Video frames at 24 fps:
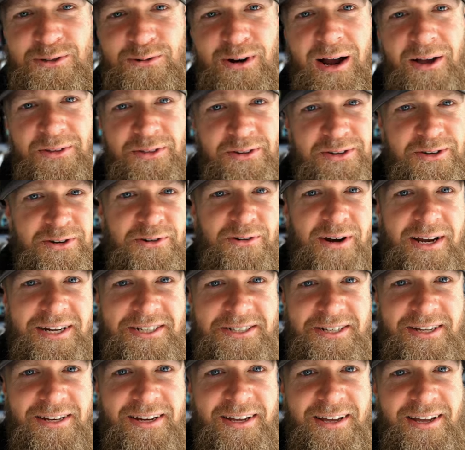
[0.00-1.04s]
throughout the
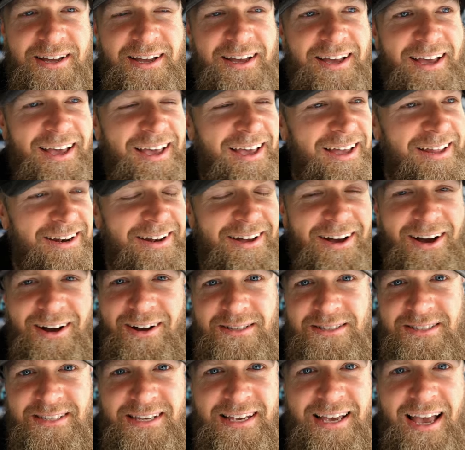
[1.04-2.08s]
duration and uh,
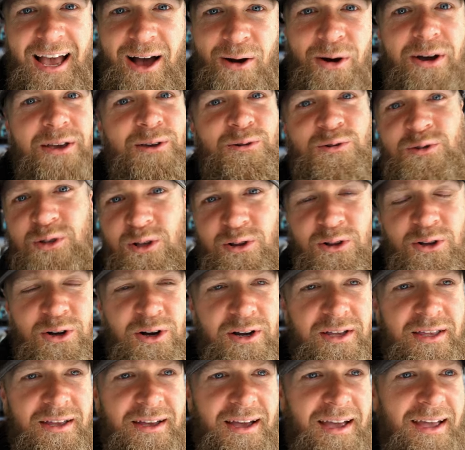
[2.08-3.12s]
seeing how I used to
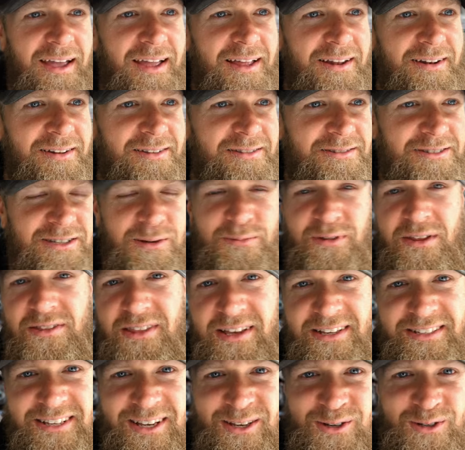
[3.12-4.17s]
look and some of the
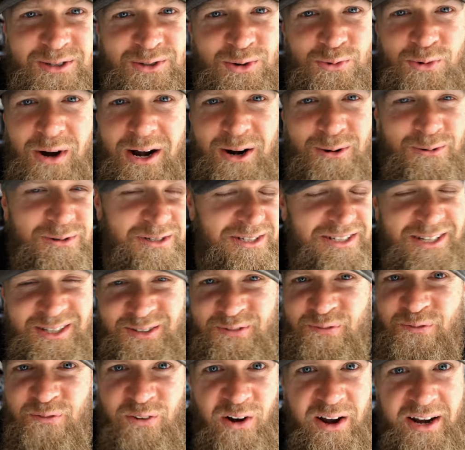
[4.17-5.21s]
things I used to wear was
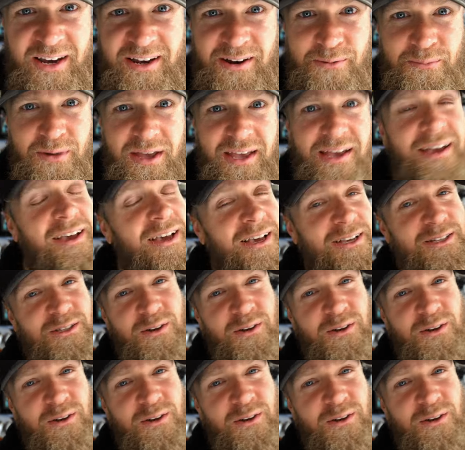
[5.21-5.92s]
just funny to me.